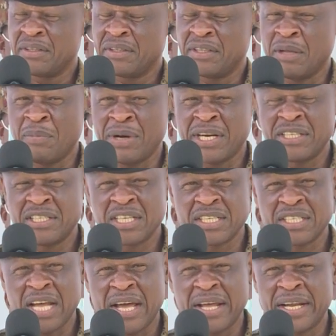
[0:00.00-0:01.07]
the managing
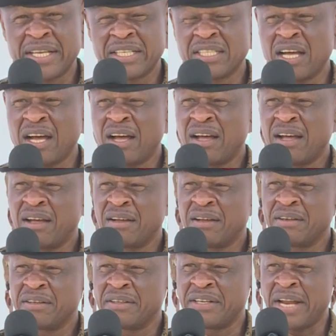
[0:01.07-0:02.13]
director,
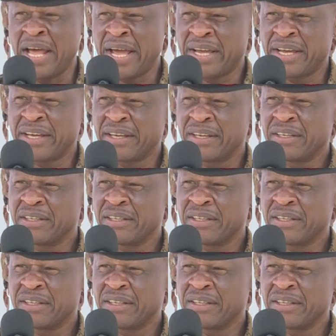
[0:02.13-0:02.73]
NEC,